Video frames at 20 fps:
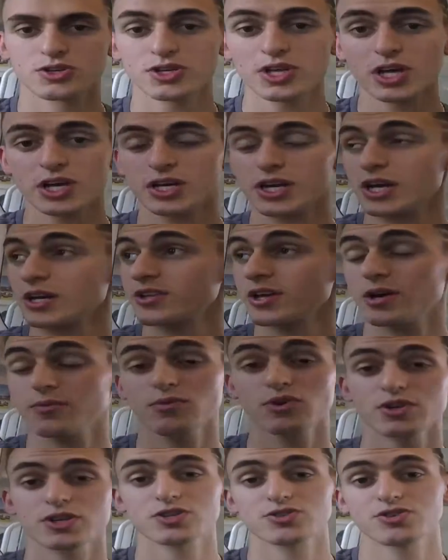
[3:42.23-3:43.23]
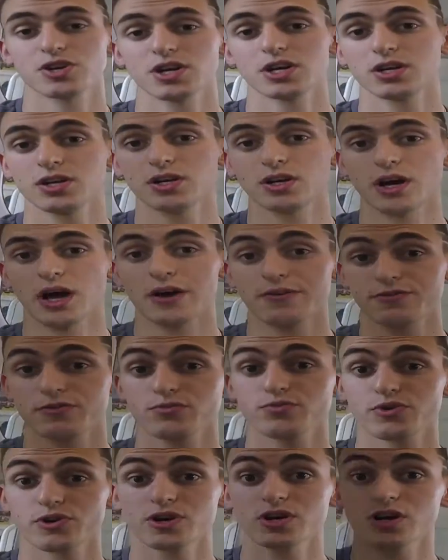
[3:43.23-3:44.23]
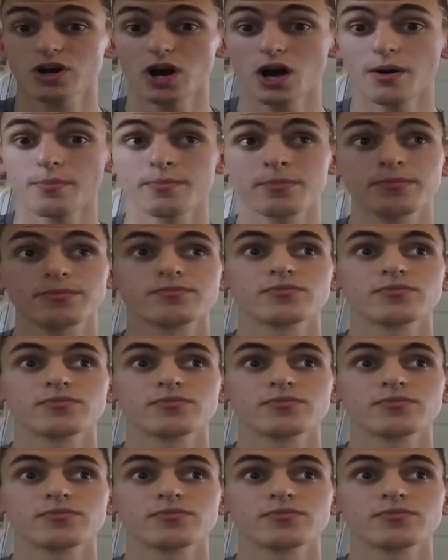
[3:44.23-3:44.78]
yeah, now that I'm on the train, I feel pretty calm.